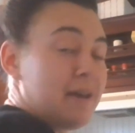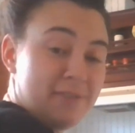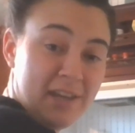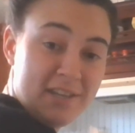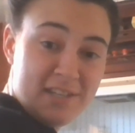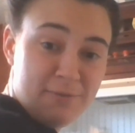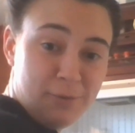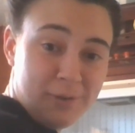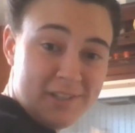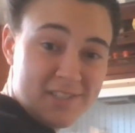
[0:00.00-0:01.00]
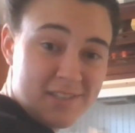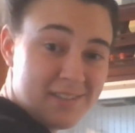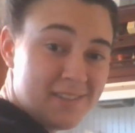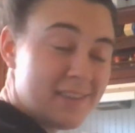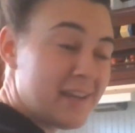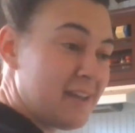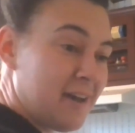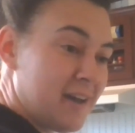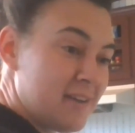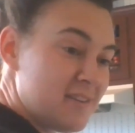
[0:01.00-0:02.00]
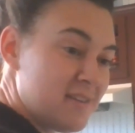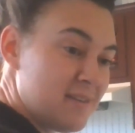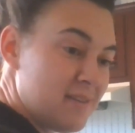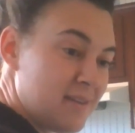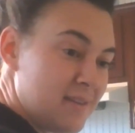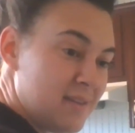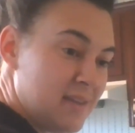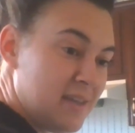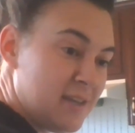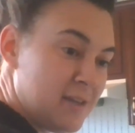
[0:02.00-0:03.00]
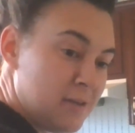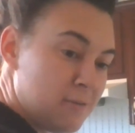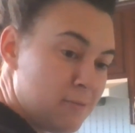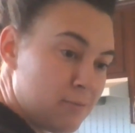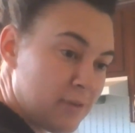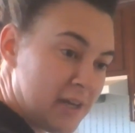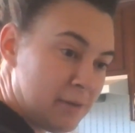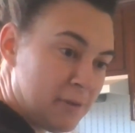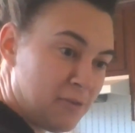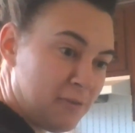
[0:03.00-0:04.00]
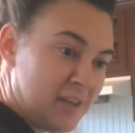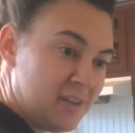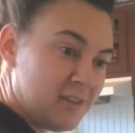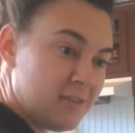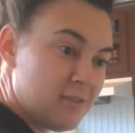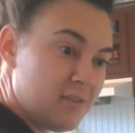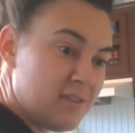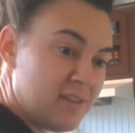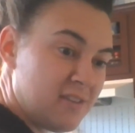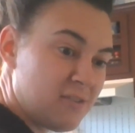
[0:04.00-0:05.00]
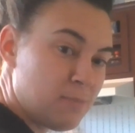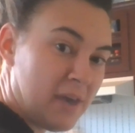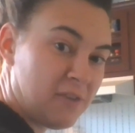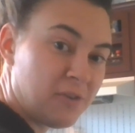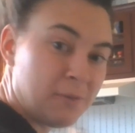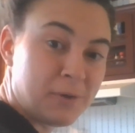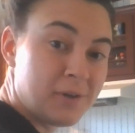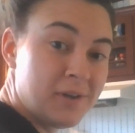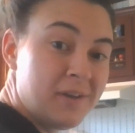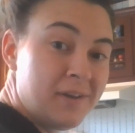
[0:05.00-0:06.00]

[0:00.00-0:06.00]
I have a 1940s that I got in Reading, Pennsylvania this past summer.